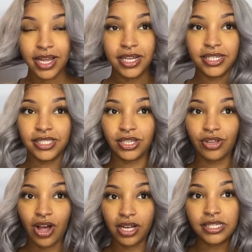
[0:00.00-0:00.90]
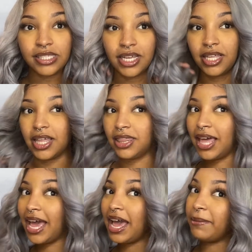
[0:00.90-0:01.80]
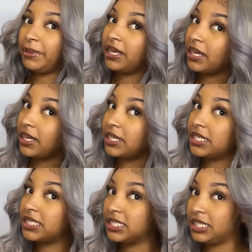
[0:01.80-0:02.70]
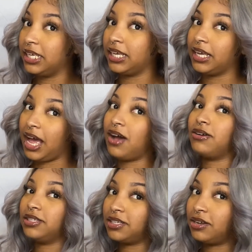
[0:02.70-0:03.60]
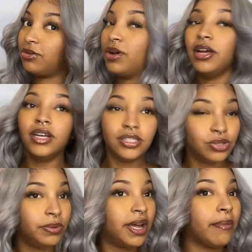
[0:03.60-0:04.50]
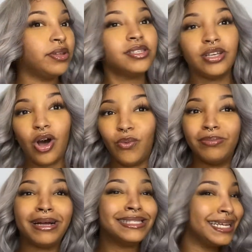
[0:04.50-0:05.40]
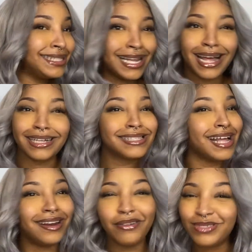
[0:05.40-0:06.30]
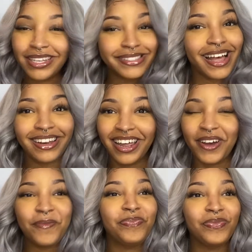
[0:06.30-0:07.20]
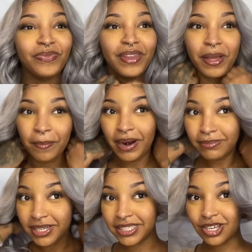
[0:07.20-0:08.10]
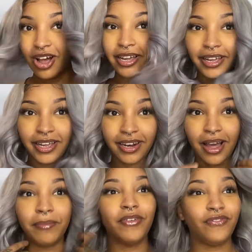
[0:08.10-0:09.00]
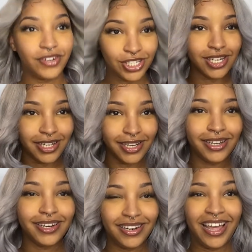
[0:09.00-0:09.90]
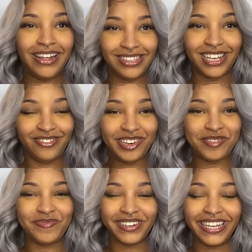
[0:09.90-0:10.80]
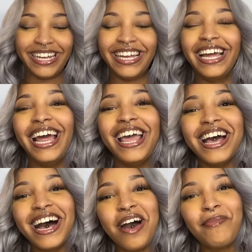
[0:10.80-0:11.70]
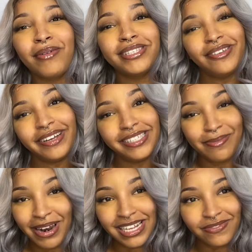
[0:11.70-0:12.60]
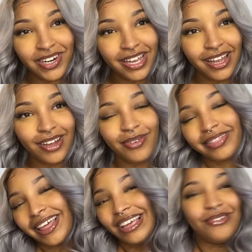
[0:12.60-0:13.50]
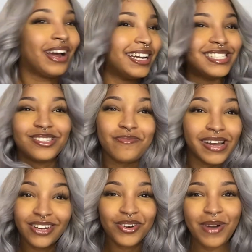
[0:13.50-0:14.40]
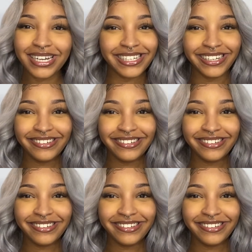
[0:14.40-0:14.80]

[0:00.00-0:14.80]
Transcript: so y'all can see that because yeah, I also do be coming to y'all with my TikToks. I love TikTok now. But I'm done talking. I'm officially now done rambling. Um, I will see you guys in my next video. Thank you guys so much for watching.